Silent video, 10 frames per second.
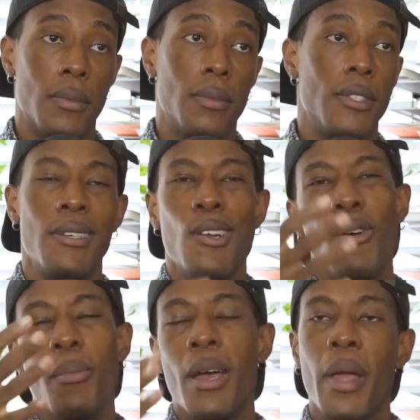You know
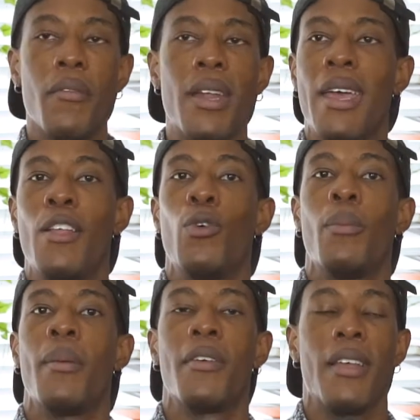what, man? I'm not gonna get into it,
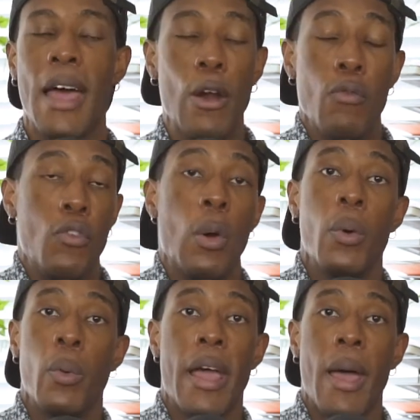man, because I don't even know
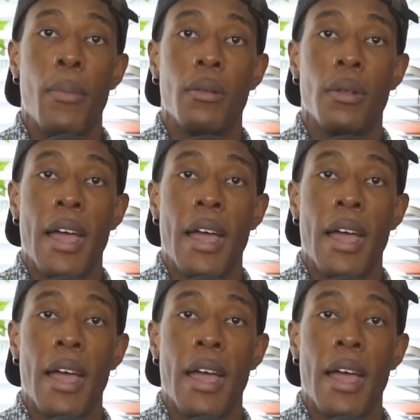what would happen.